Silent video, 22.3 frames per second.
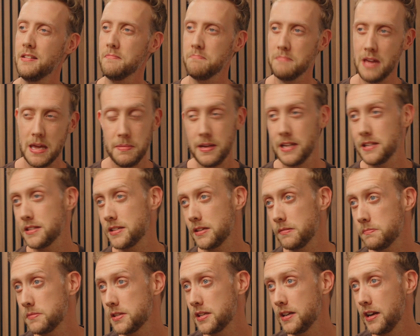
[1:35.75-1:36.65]
maybe in
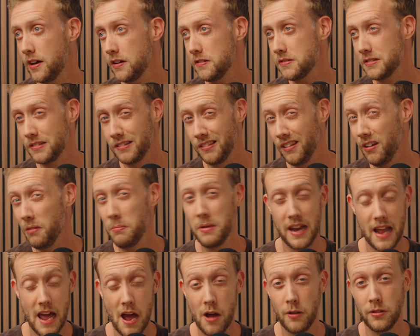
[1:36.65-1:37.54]
some scenarios a little
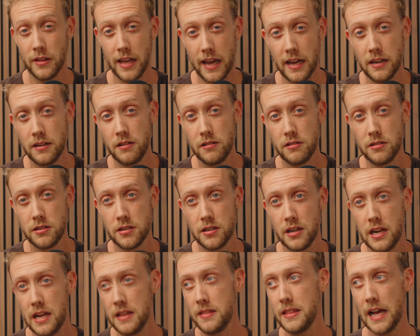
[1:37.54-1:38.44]
bit outlandish,
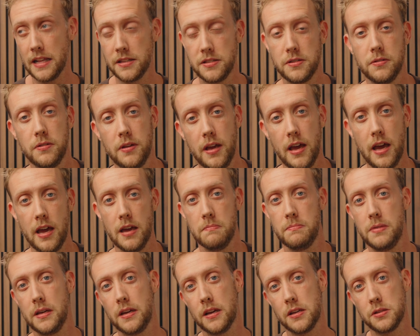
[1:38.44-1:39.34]
and that's okay,
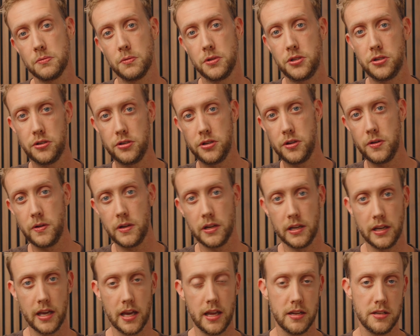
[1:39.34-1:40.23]
because what you're doing
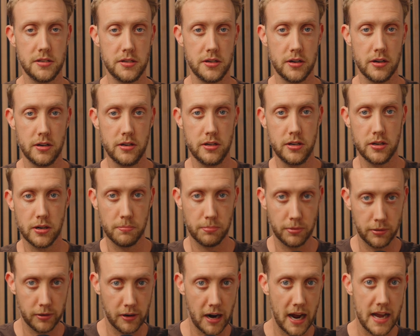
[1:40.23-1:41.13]
again is you're
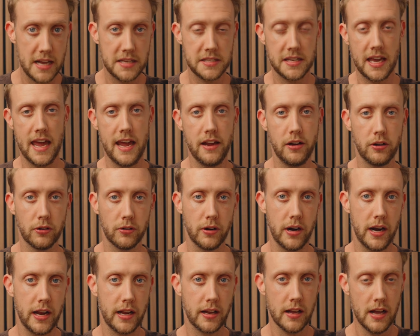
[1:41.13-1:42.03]
price
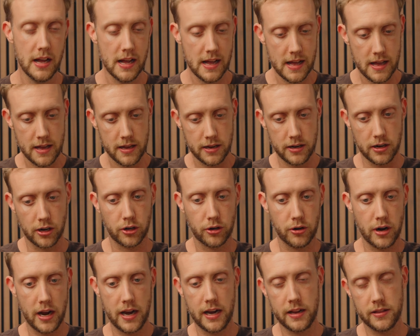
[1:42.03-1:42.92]
anchoring. You're
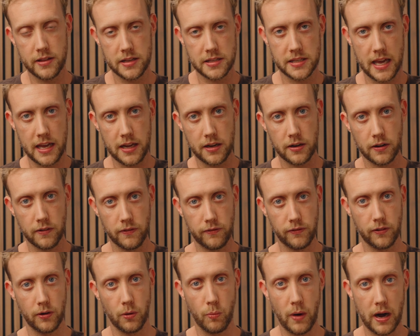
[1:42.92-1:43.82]
creating this anchor
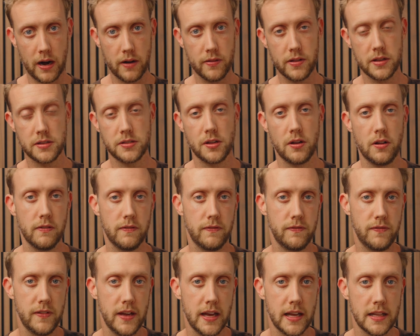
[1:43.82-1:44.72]
for where this all
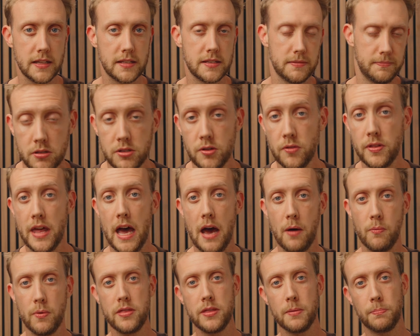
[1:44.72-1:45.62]
fits so
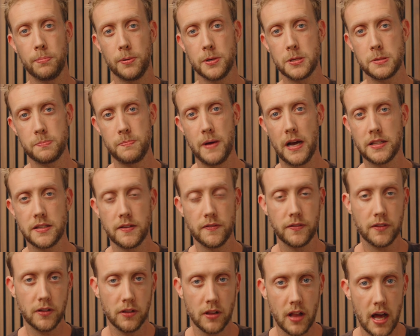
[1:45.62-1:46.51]
that when the
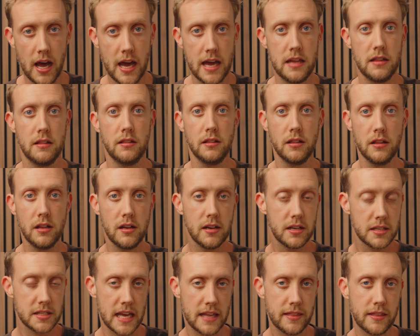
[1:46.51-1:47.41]
prospective client
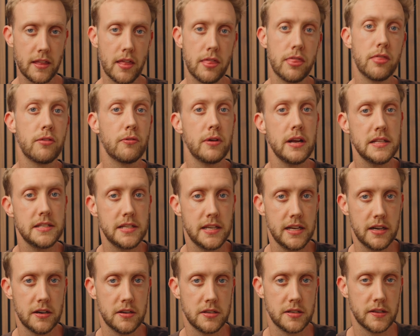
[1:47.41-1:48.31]
looks at the 3
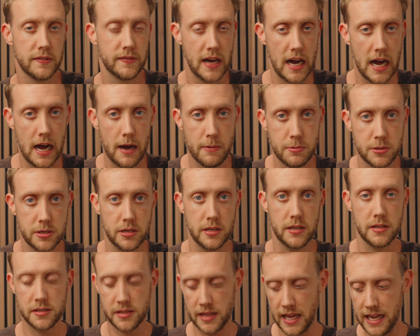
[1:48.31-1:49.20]
tiers of
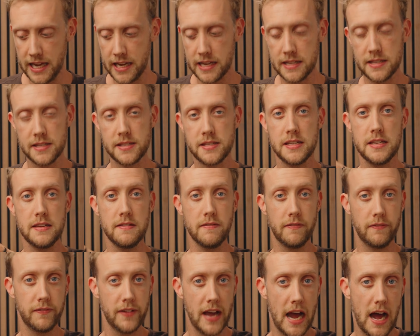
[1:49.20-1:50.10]
options, they can
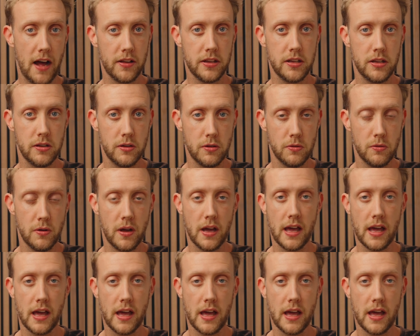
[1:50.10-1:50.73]
see value